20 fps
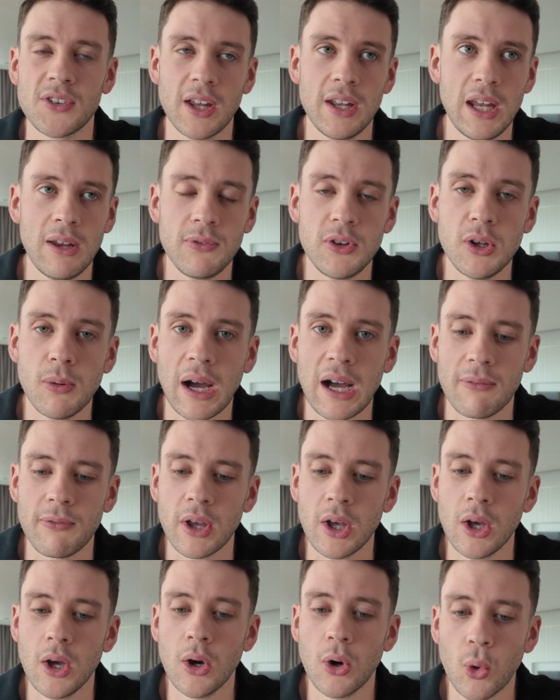And if you have
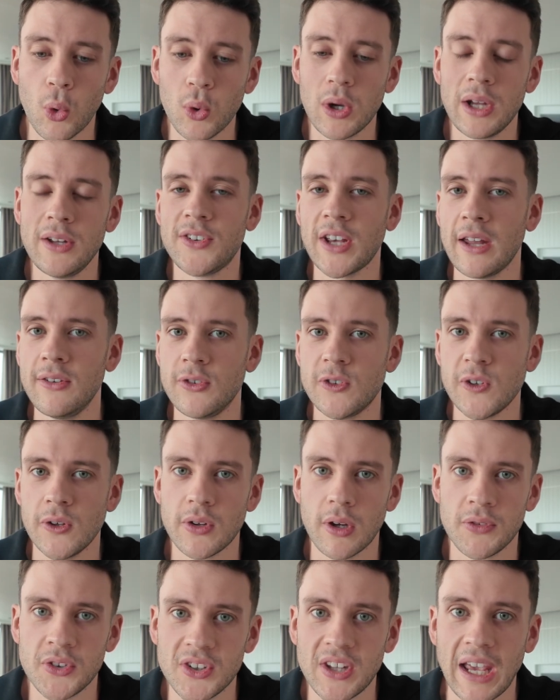all intentions
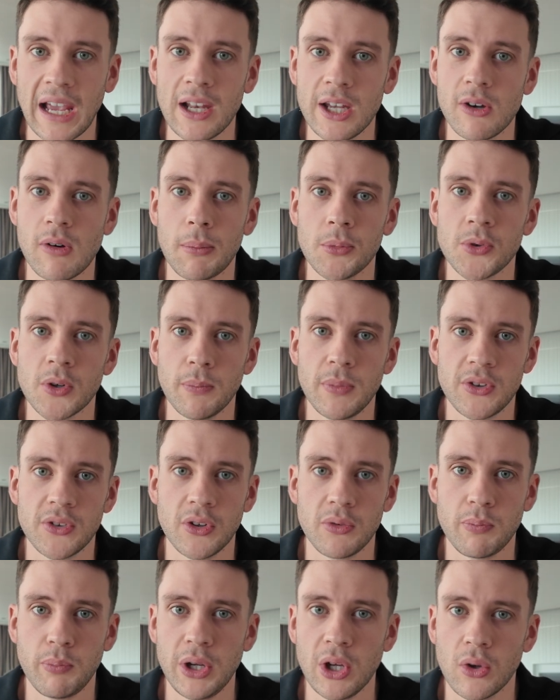of scaling your Amazon
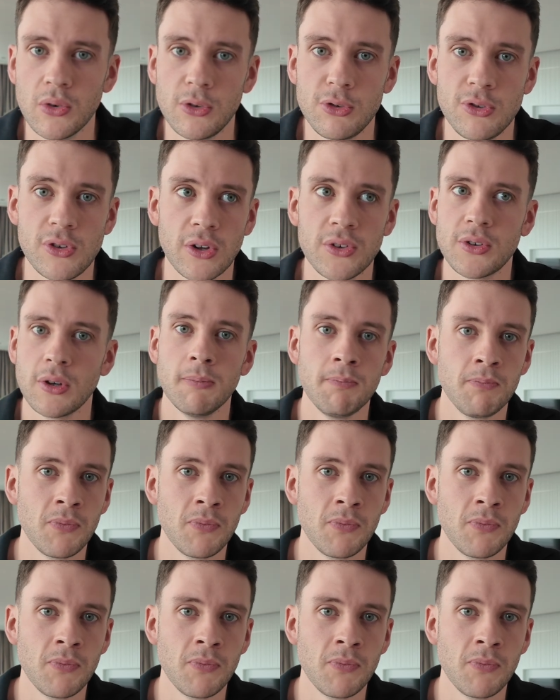business beyond just